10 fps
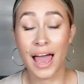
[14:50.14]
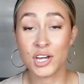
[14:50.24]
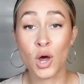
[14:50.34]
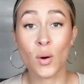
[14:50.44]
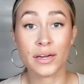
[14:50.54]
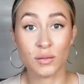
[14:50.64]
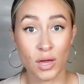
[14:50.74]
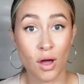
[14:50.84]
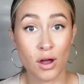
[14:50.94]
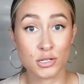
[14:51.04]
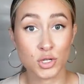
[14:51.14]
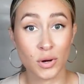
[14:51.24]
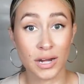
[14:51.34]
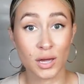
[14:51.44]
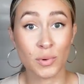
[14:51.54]
I know I can be a harsh
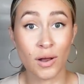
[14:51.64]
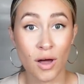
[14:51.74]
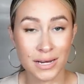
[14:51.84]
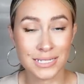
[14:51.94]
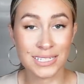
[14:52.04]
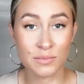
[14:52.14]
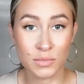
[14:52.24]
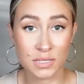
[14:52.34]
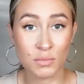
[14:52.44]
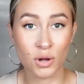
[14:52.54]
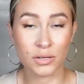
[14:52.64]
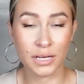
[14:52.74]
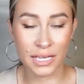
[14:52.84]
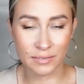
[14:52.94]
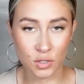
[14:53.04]
critic, but honestly, Miss
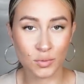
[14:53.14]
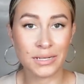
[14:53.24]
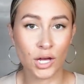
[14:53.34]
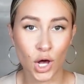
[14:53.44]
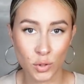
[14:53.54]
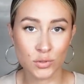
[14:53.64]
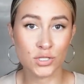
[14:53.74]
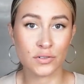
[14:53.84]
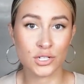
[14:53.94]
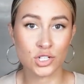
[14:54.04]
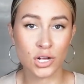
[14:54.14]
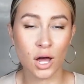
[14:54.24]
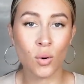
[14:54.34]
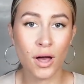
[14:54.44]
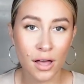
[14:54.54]
America, if you need a host for the
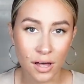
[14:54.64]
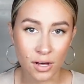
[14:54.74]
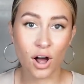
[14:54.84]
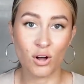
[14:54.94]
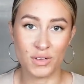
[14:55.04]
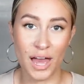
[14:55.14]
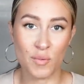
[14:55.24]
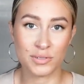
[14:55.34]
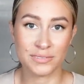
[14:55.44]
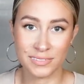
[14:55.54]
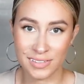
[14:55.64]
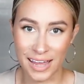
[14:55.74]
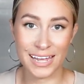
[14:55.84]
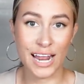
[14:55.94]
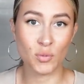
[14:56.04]
show, call me up.
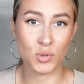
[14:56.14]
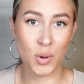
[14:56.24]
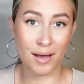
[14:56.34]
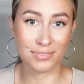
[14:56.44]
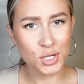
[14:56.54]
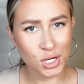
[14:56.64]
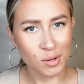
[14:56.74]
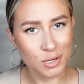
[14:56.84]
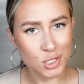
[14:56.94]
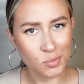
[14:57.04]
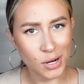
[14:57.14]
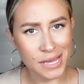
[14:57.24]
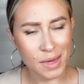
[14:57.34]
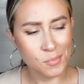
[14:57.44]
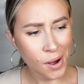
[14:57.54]
I can help you out. After a commercial
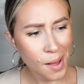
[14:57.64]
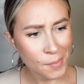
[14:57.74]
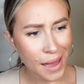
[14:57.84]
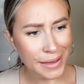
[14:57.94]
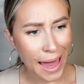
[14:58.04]
break, they brought back